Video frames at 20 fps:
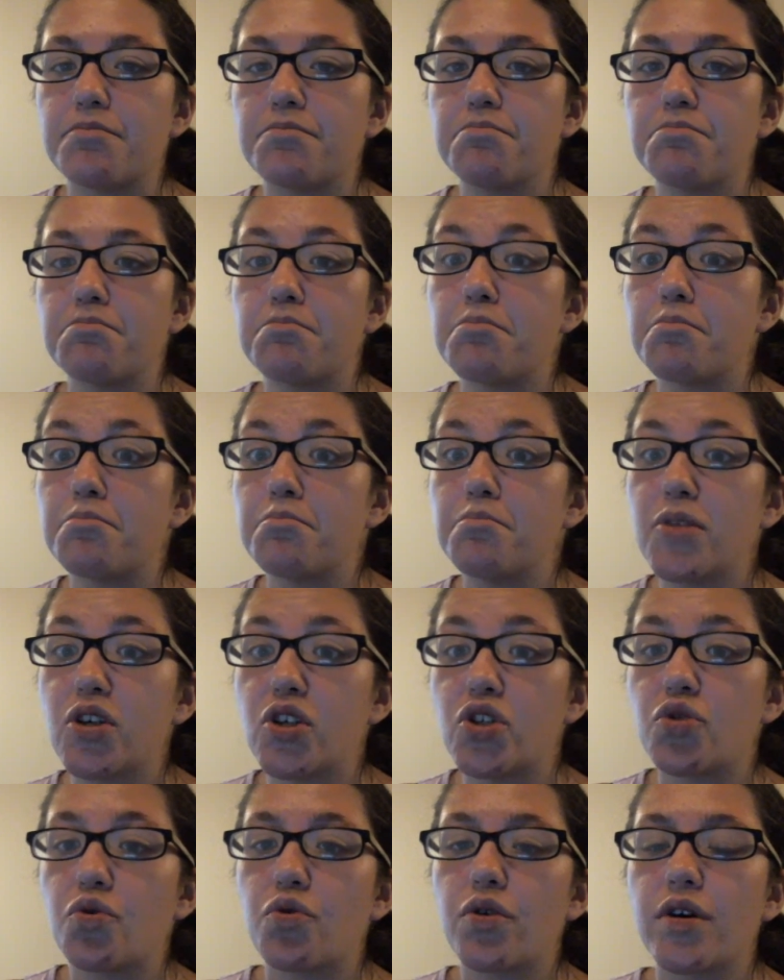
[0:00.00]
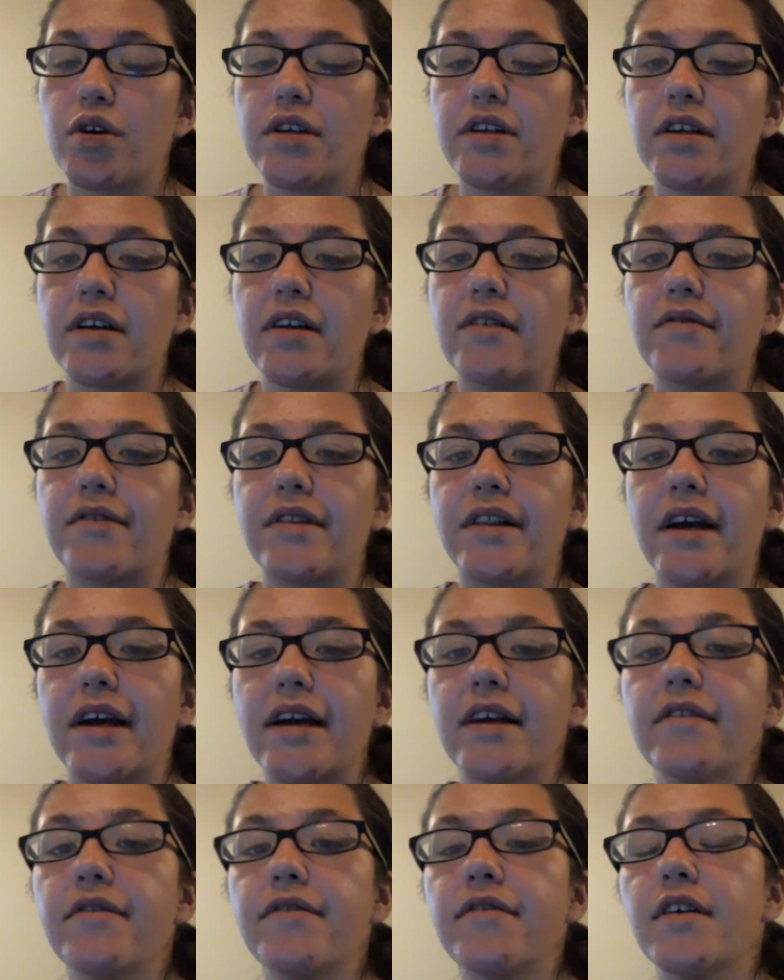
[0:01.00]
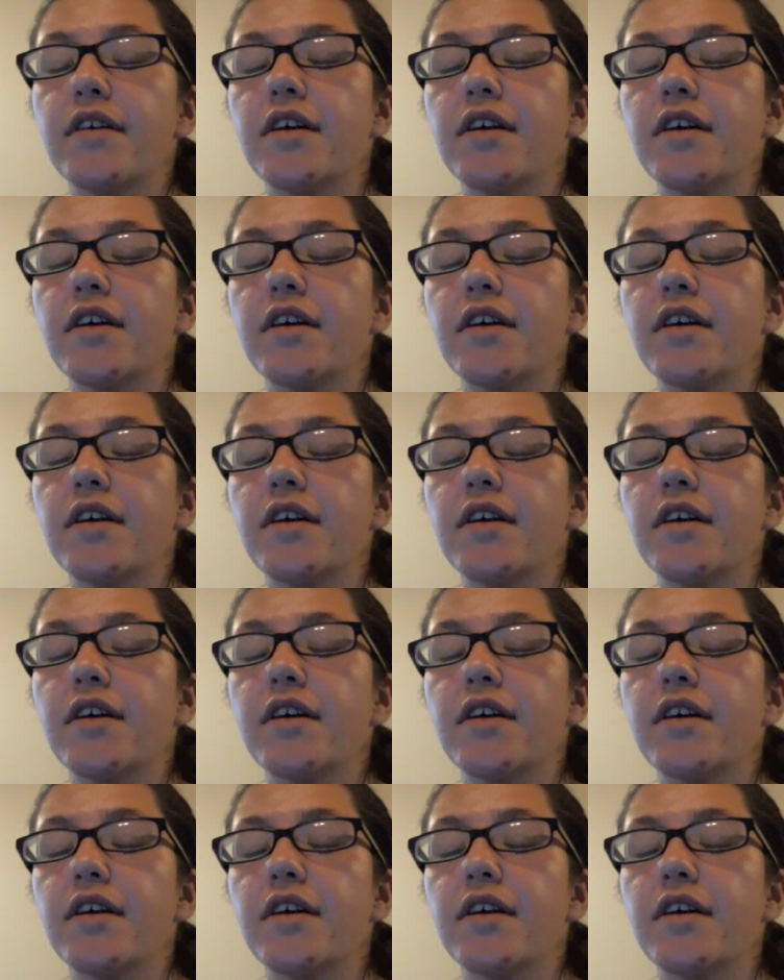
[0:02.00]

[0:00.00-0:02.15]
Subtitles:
majority of life.